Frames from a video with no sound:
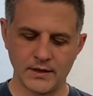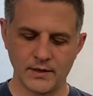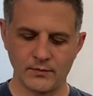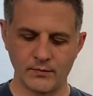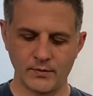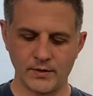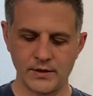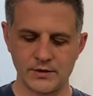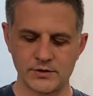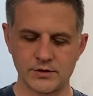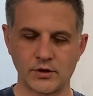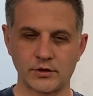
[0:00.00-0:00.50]

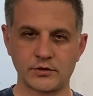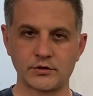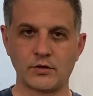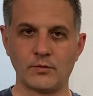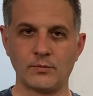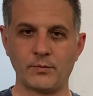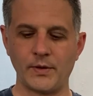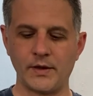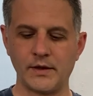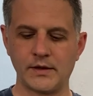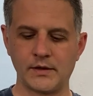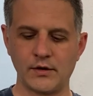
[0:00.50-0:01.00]
when it's not
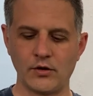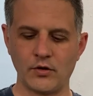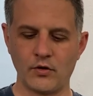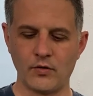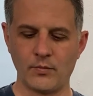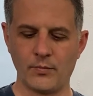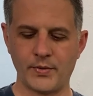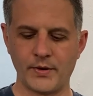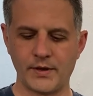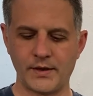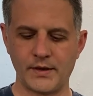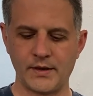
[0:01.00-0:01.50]
completely
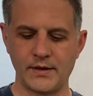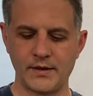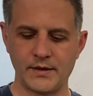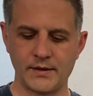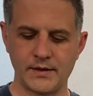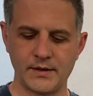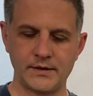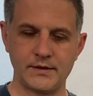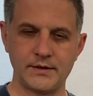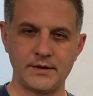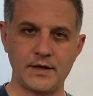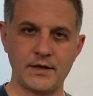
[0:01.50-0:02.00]
open
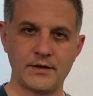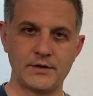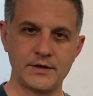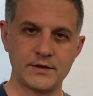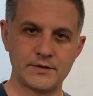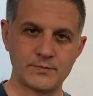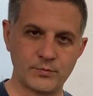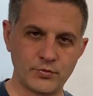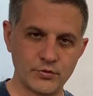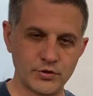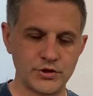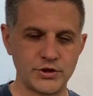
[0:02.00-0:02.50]
and the air is
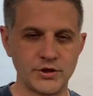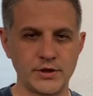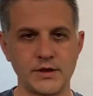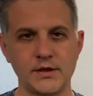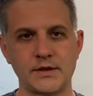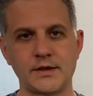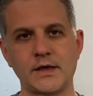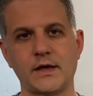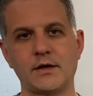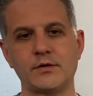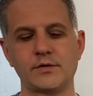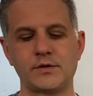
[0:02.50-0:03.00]
pushing
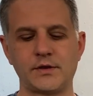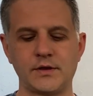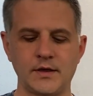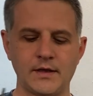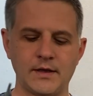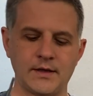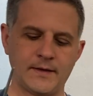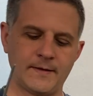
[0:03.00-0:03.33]
it out,